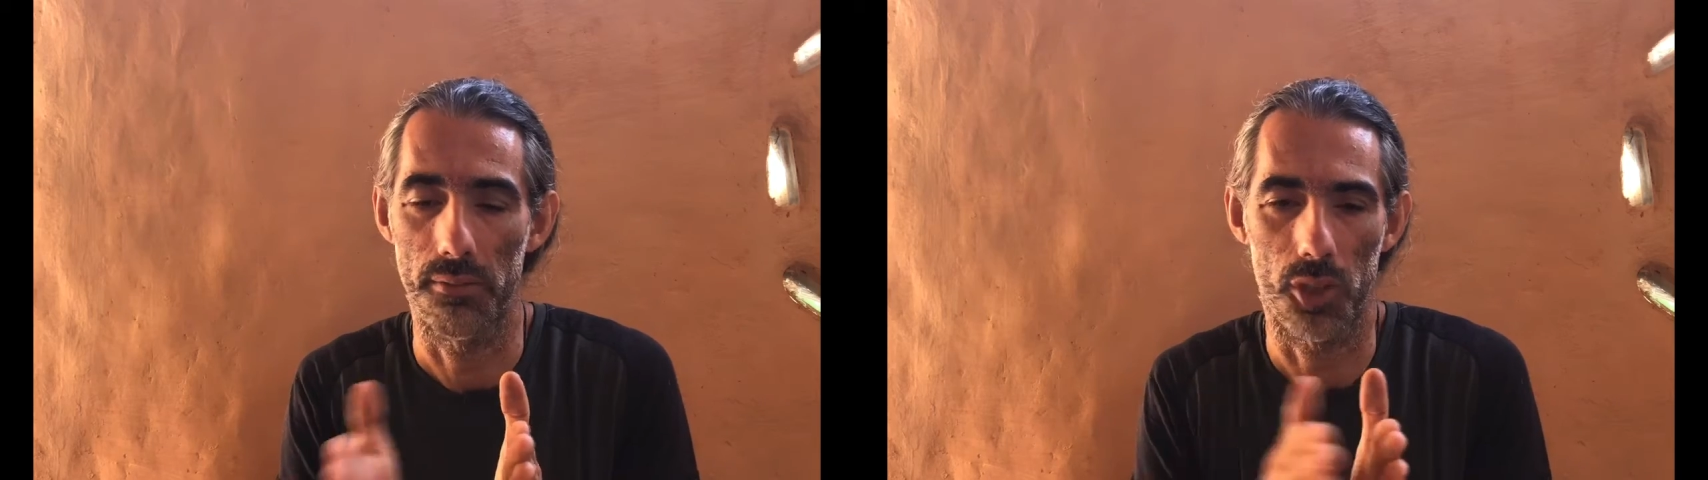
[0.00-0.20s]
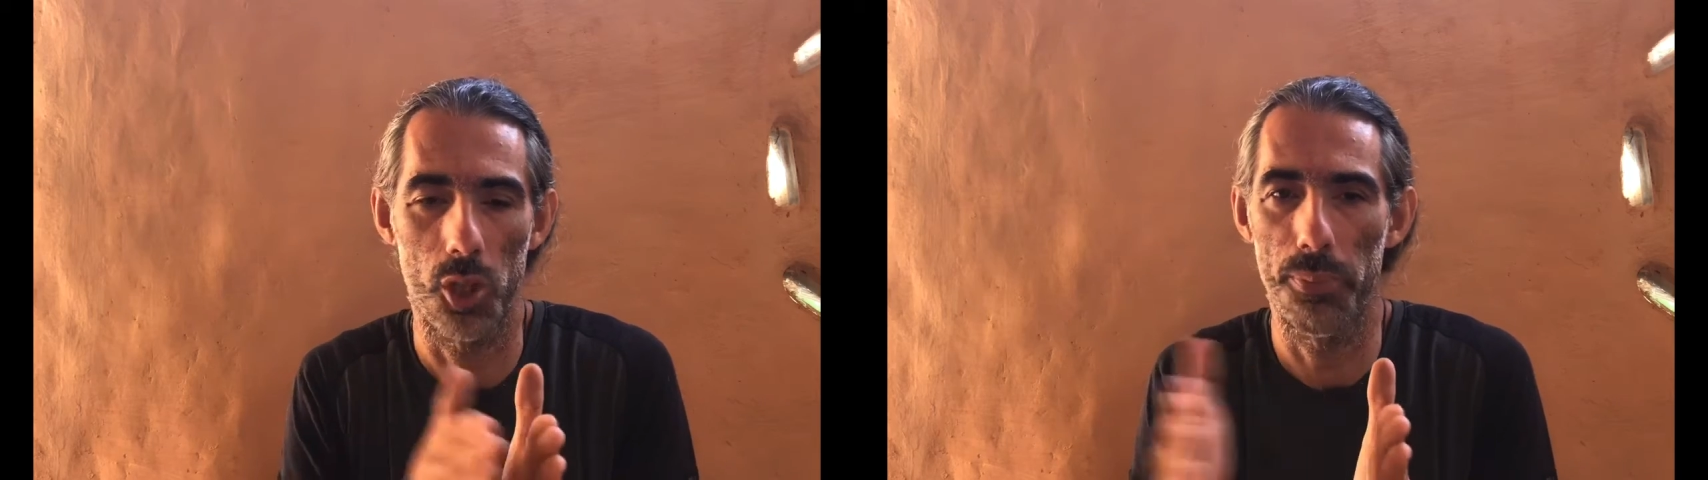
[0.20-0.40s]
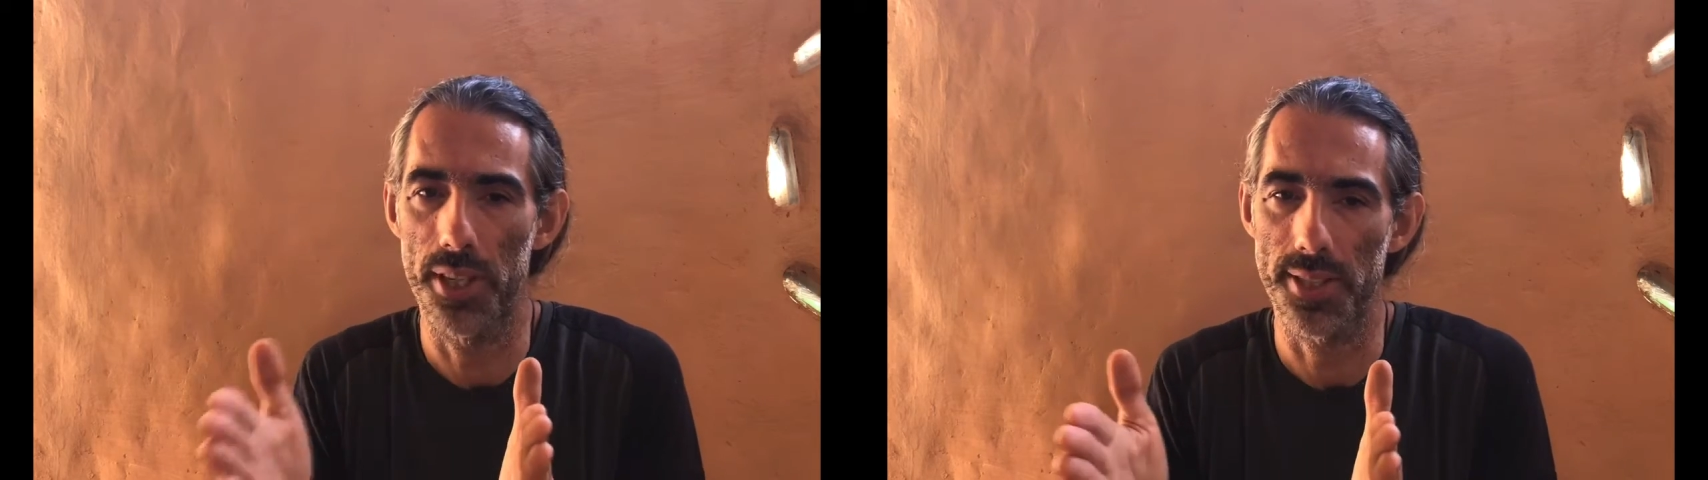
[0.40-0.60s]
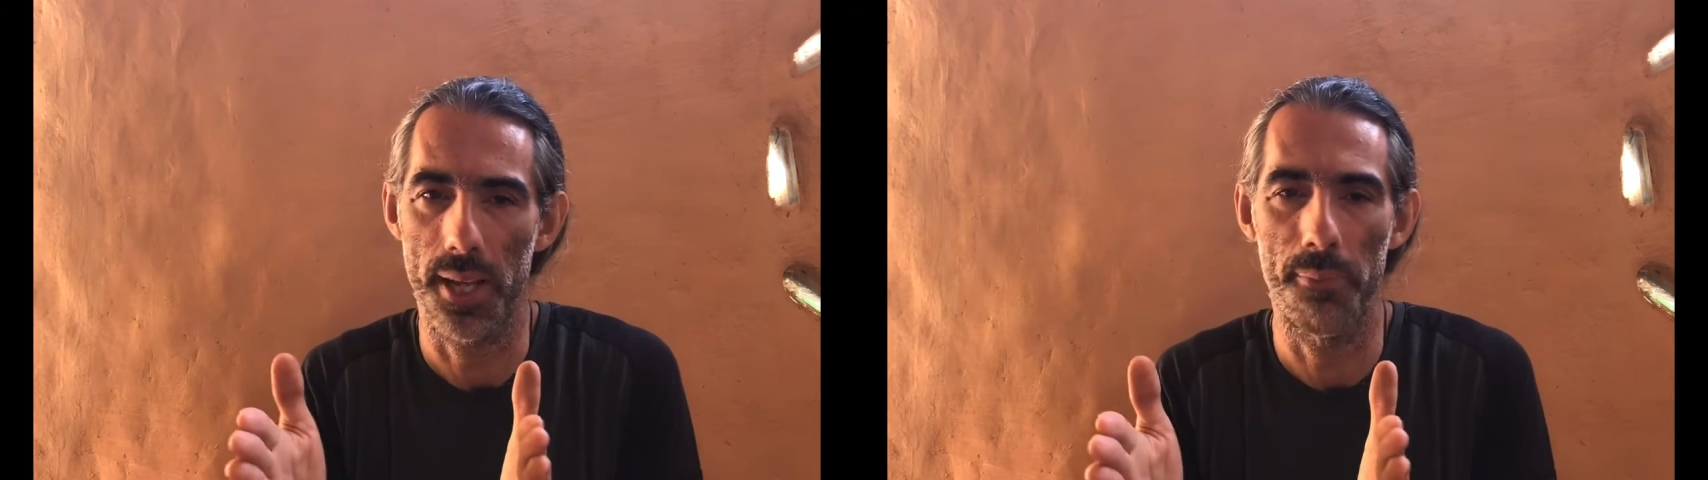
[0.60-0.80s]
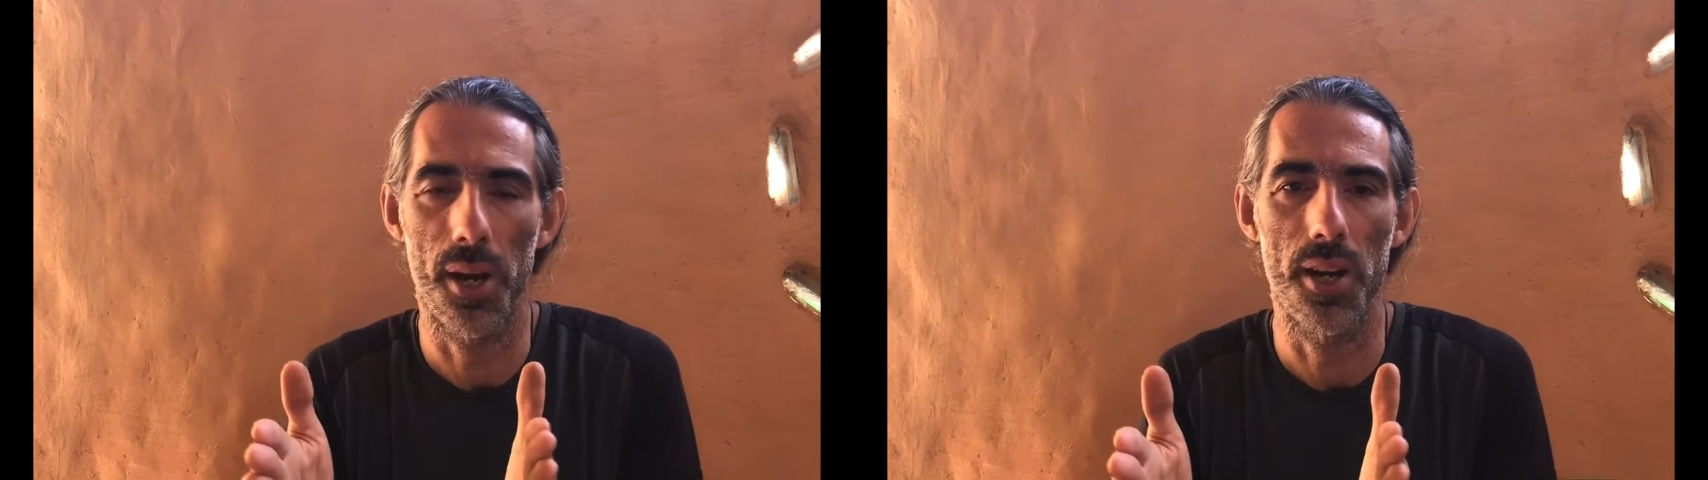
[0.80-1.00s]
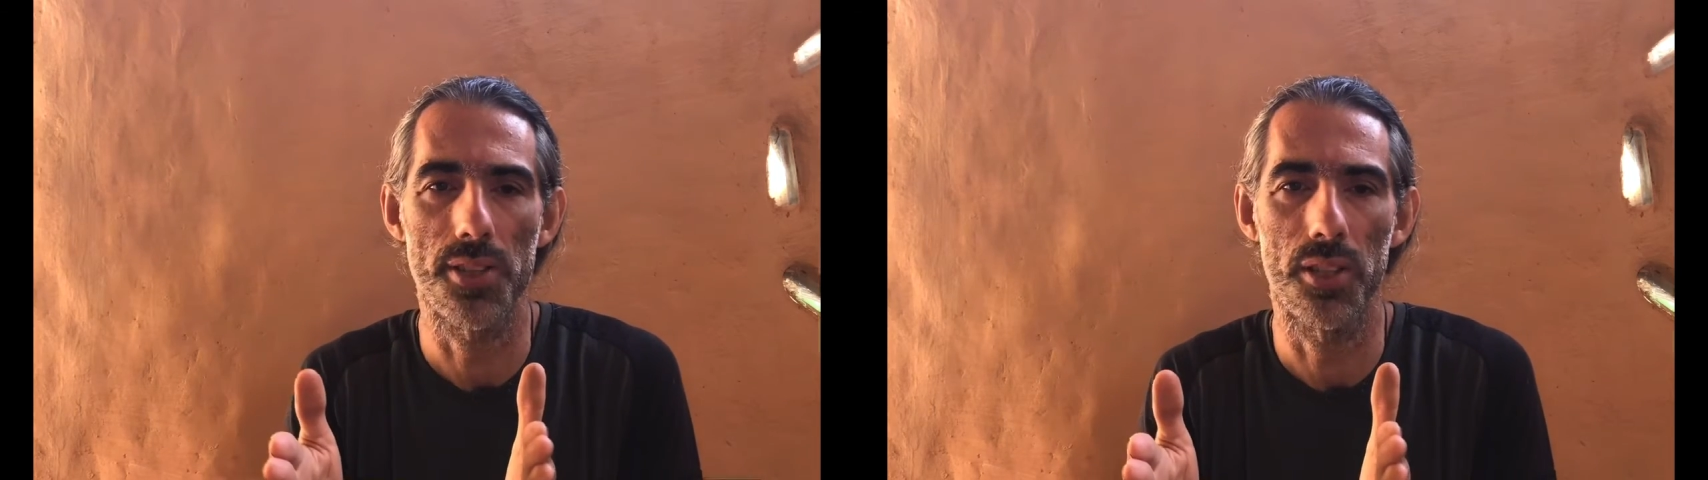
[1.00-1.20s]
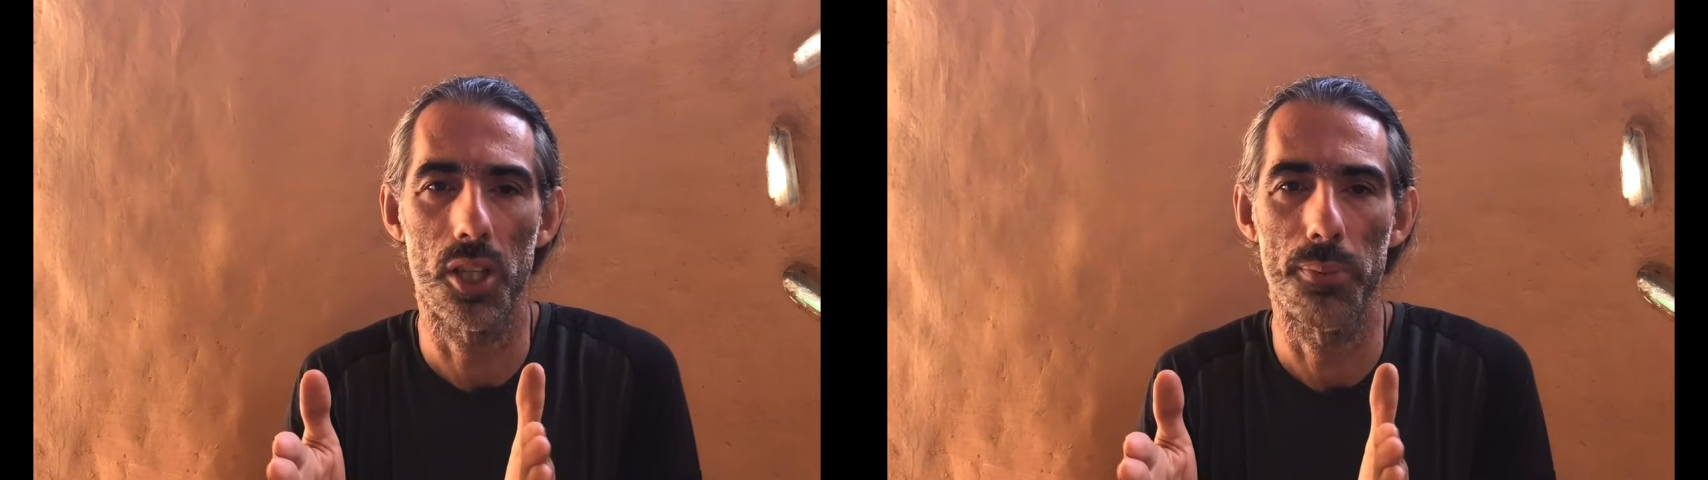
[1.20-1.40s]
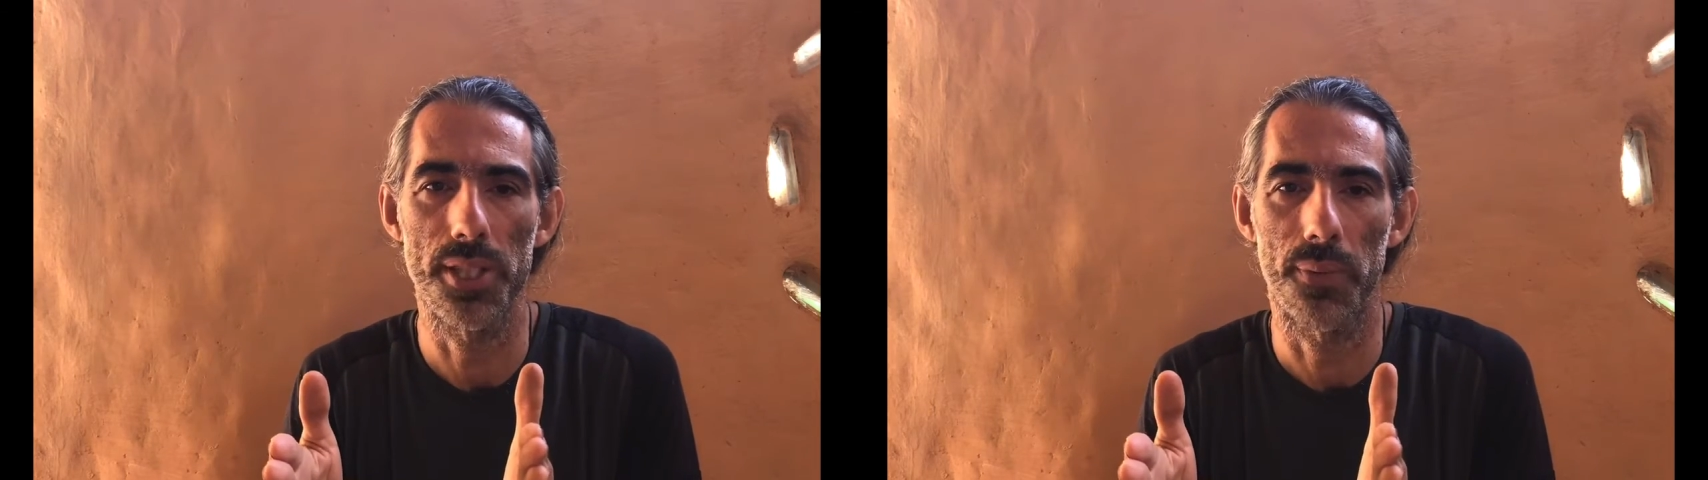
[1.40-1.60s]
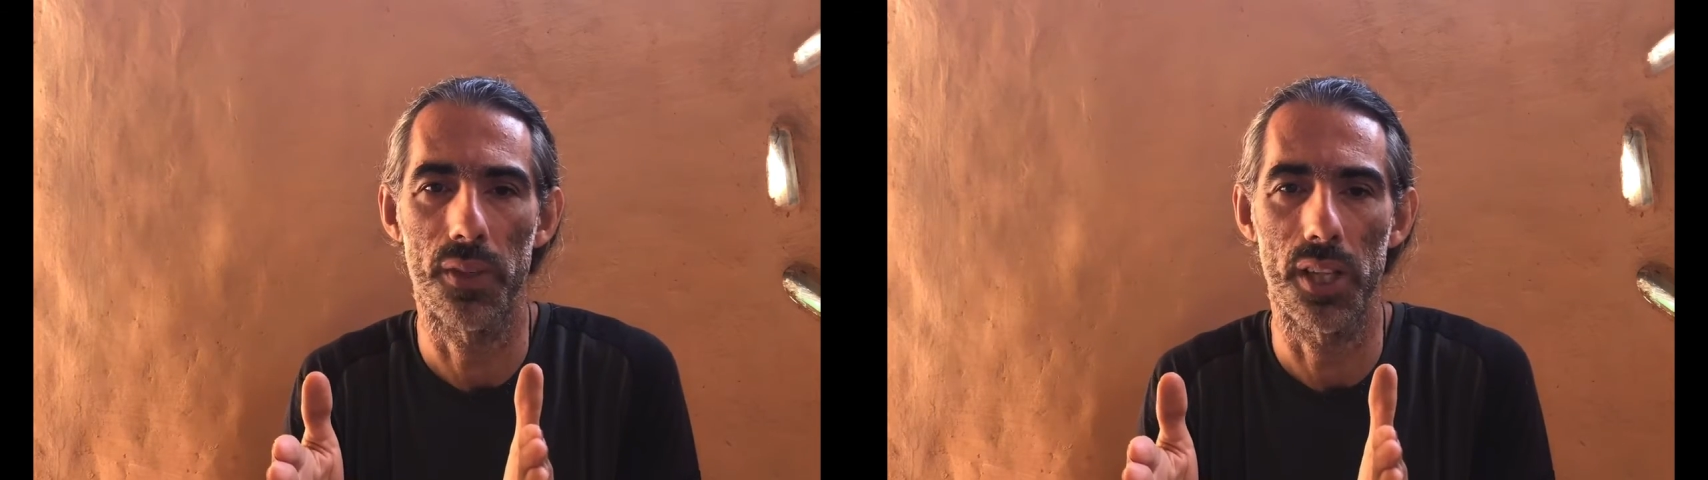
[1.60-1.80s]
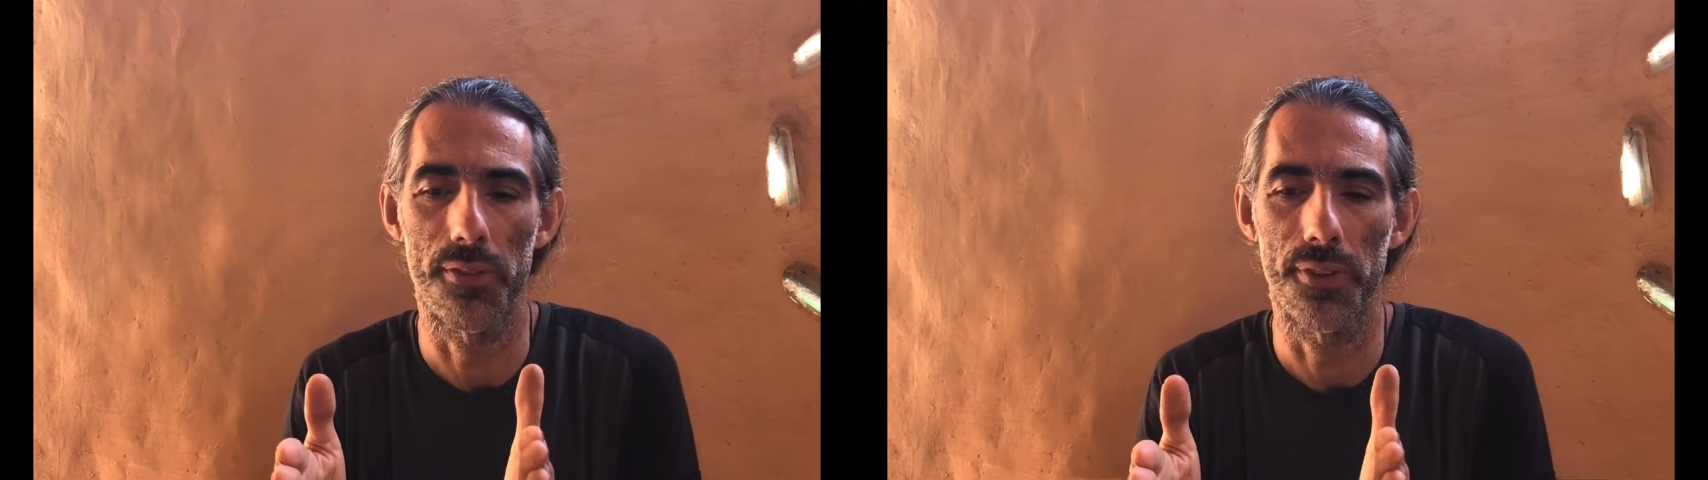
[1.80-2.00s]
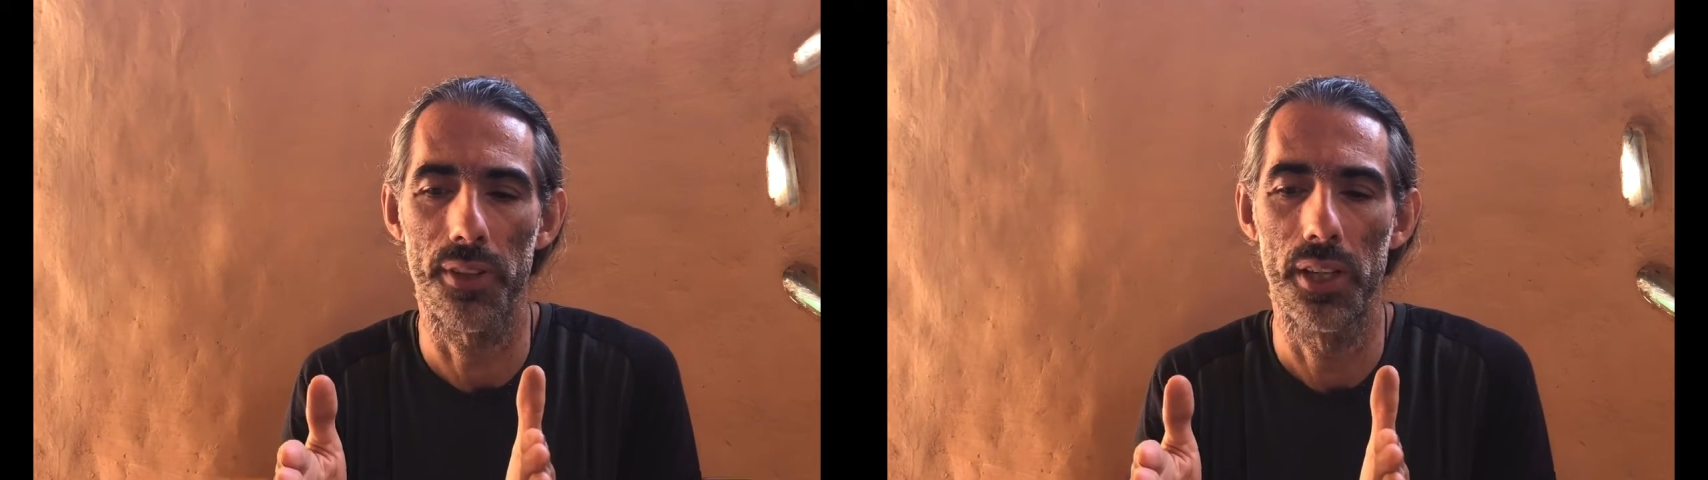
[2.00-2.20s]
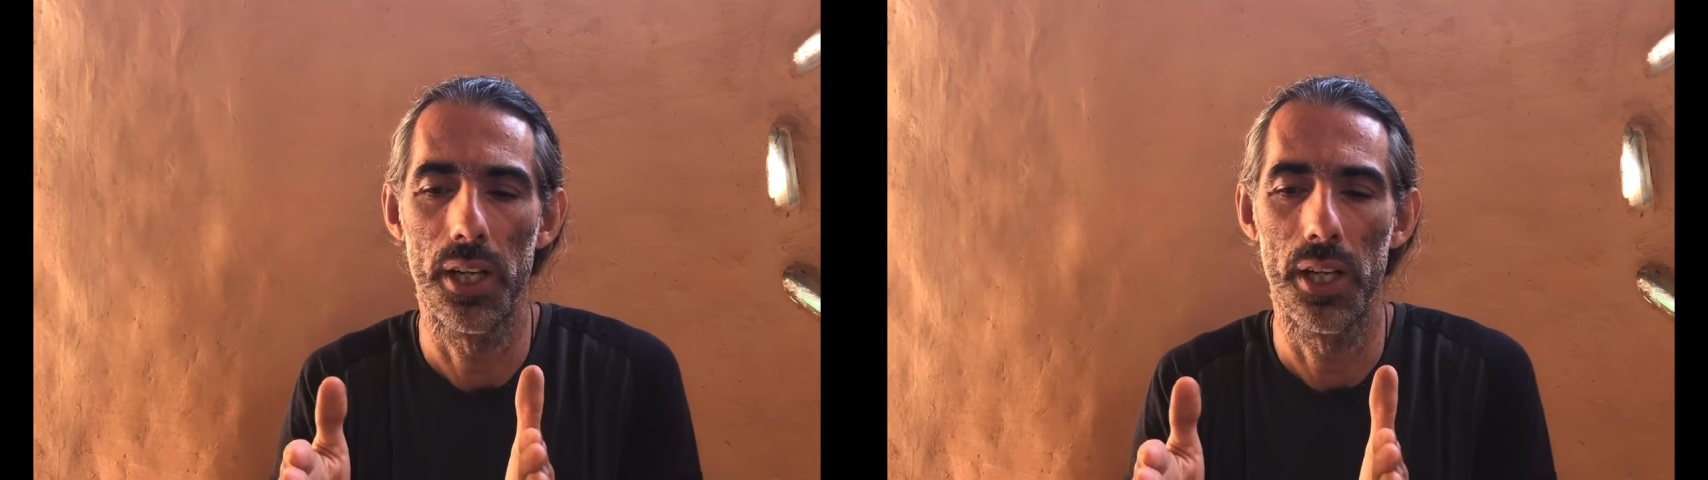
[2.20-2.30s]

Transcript: Could be the same person, could be someone different.